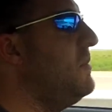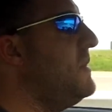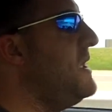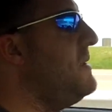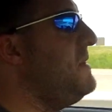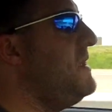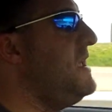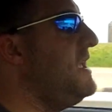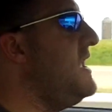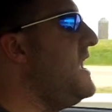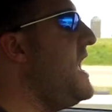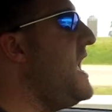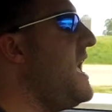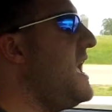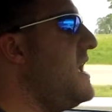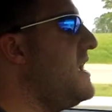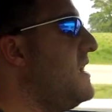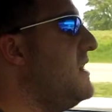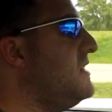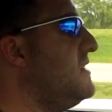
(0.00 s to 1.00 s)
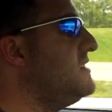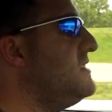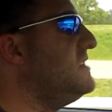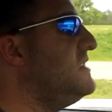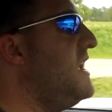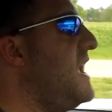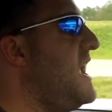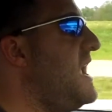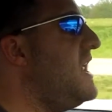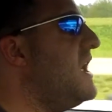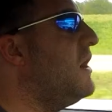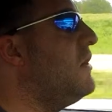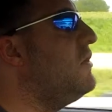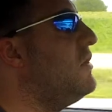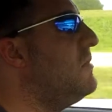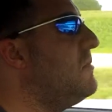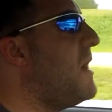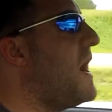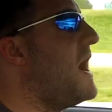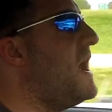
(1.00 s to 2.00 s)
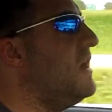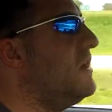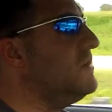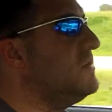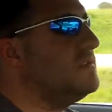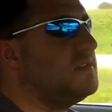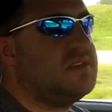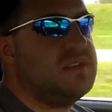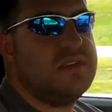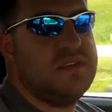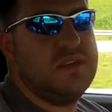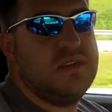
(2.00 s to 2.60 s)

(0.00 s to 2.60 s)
maybe 800 miles,